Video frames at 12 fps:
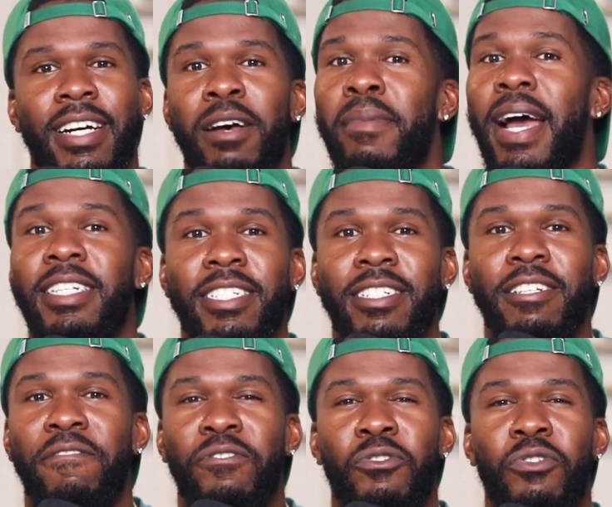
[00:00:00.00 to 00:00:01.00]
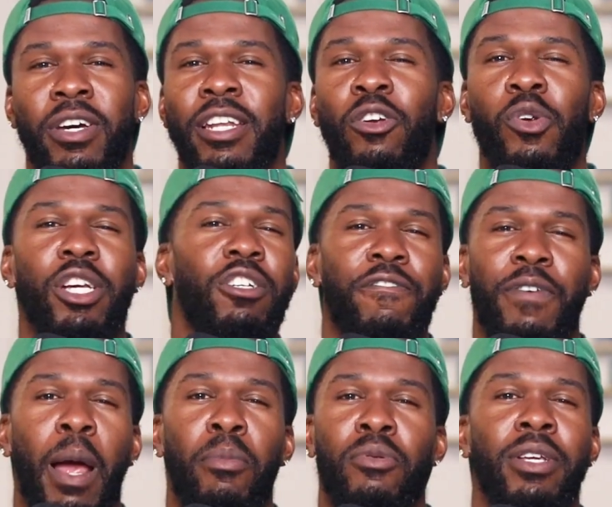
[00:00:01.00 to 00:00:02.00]
Imagine if you could increase your
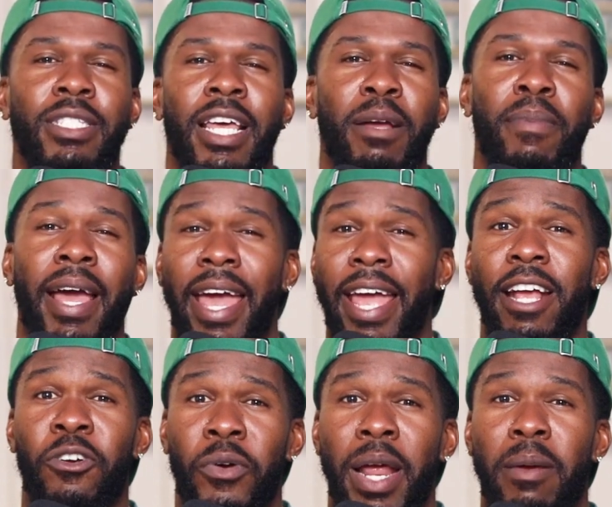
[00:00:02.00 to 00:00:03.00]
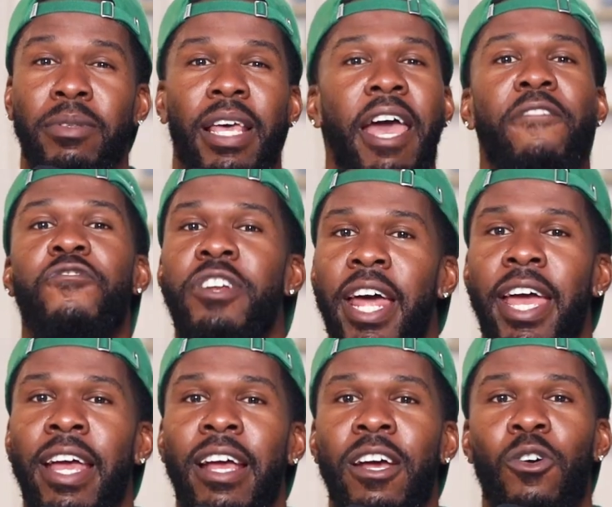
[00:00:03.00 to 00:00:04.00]
fiber intake by 8 grams every
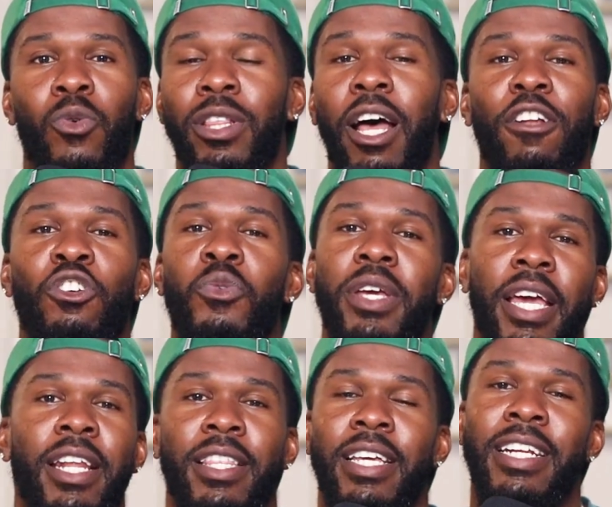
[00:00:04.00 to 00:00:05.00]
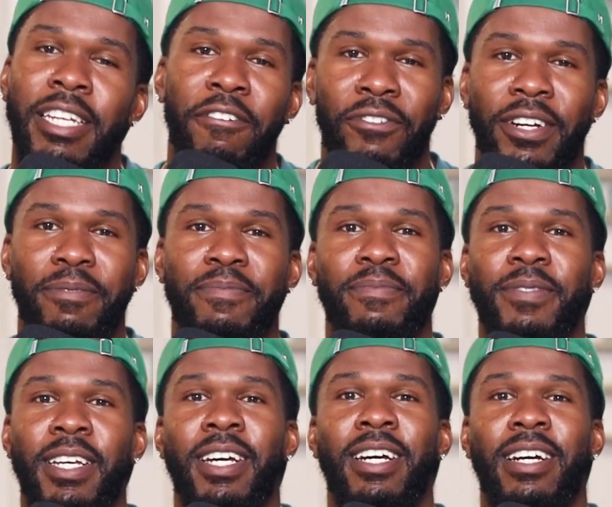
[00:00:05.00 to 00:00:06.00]
day without doing anything different.
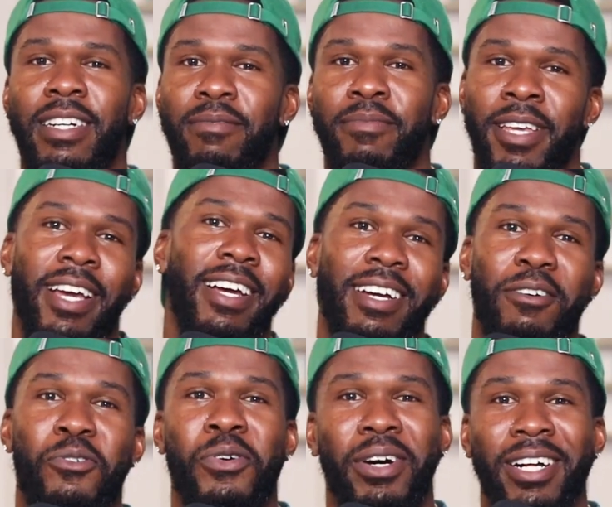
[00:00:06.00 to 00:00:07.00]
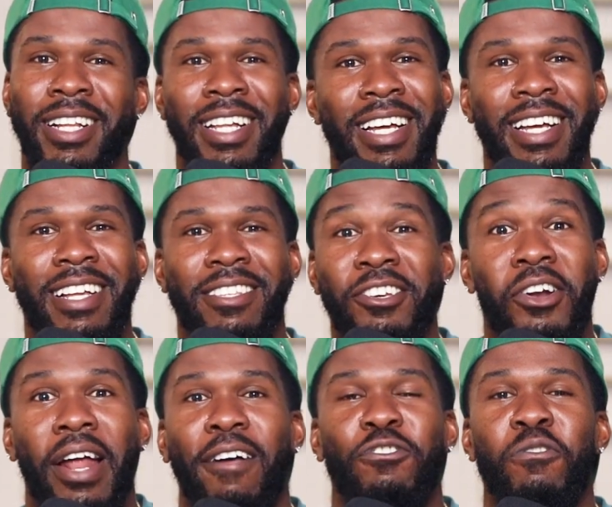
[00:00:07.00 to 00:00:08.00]
Yeah, well, you
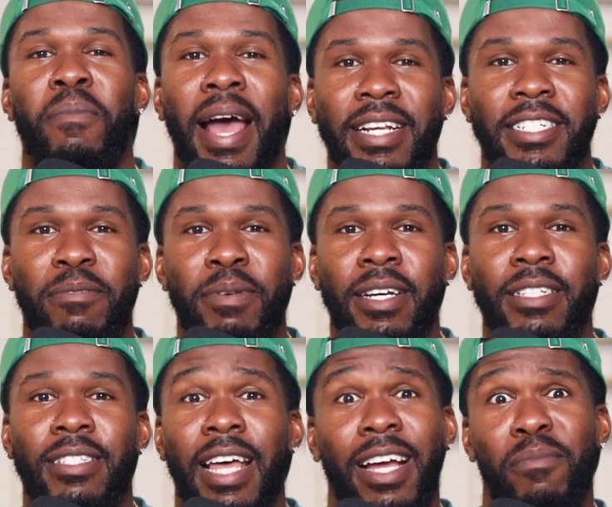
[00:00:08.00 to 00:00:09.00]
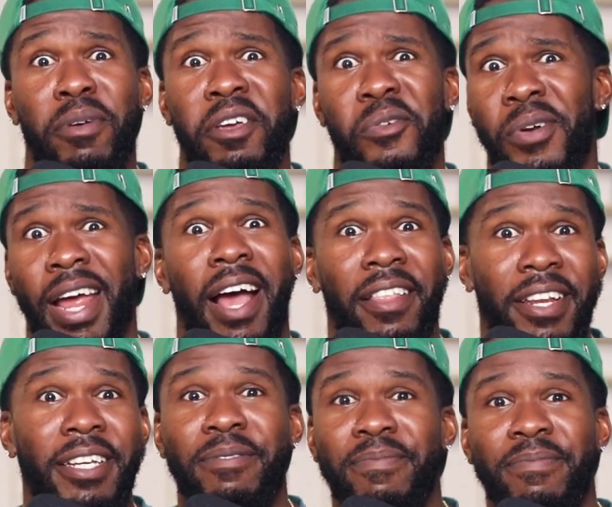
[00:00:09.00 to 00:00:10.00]
don't have to imagine it, because that can be your
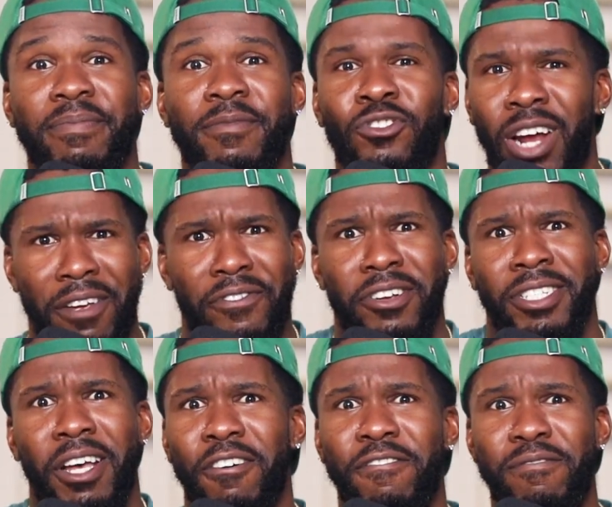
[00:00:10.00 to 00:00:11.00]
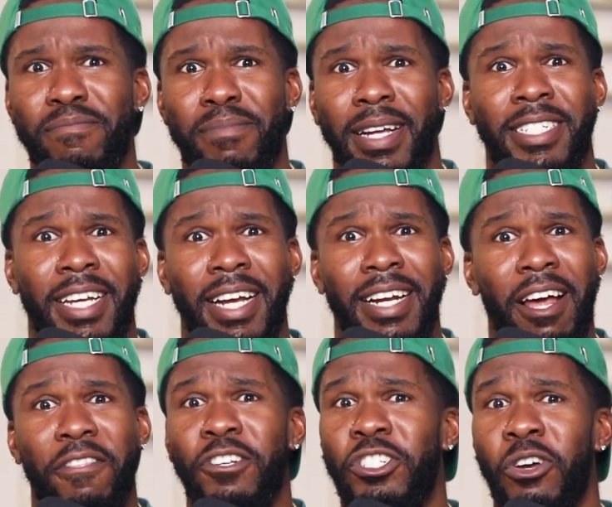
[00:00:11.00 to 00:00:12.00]
reality. Try it for yourself by checking
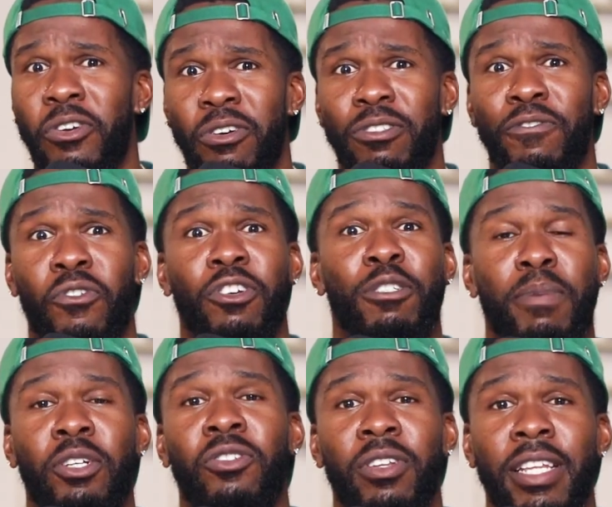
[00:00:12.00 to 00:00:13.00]
out the show notes for a special